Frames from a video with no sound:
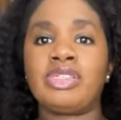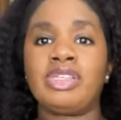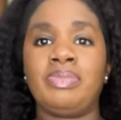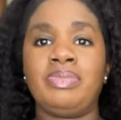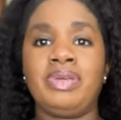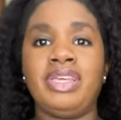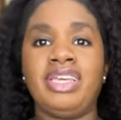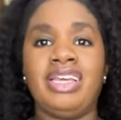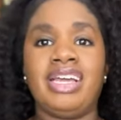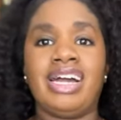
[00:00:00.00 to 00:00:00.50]
to
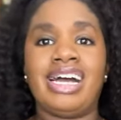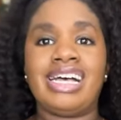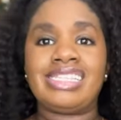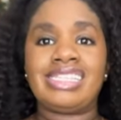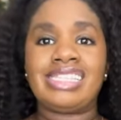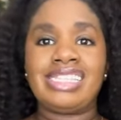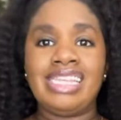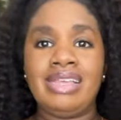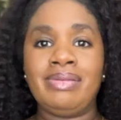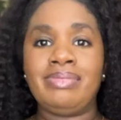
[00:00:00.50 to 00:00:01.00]
be a
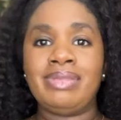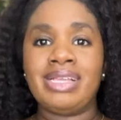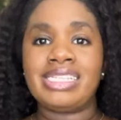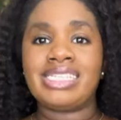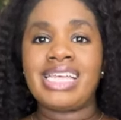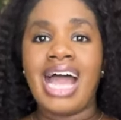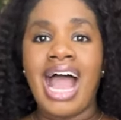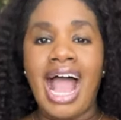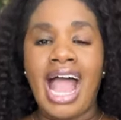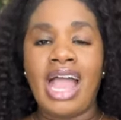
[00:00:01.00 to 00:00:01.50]
seamless
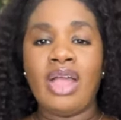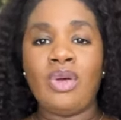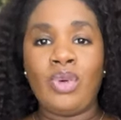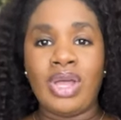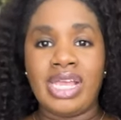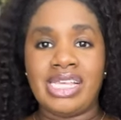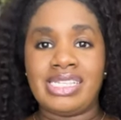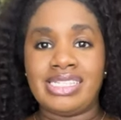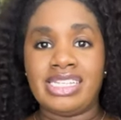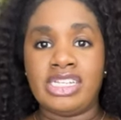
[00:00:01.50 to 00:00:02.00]

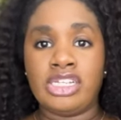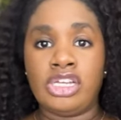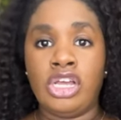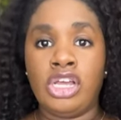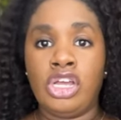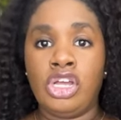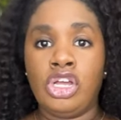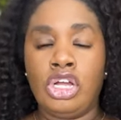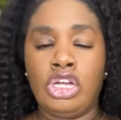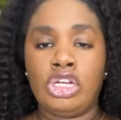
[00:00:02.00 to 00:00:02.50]
high-waisted
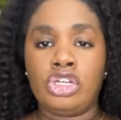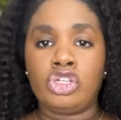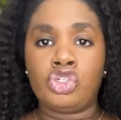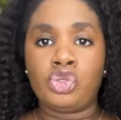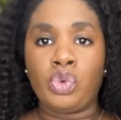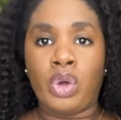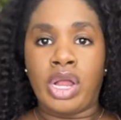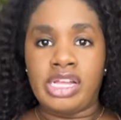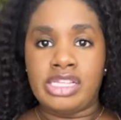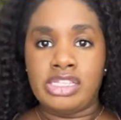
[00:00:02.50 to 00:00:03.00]

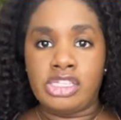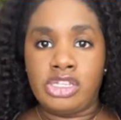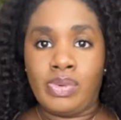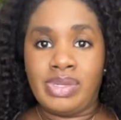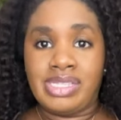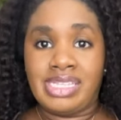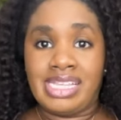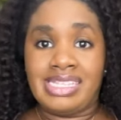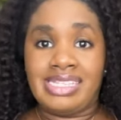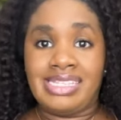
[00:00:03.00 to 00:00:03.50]
short. So
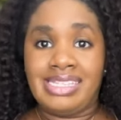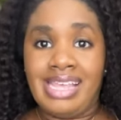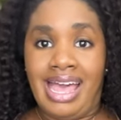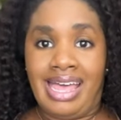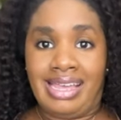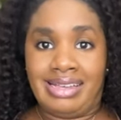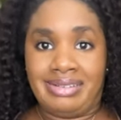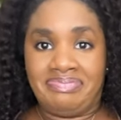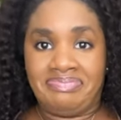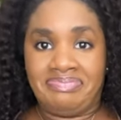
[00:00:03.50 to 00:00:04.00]
it's a set.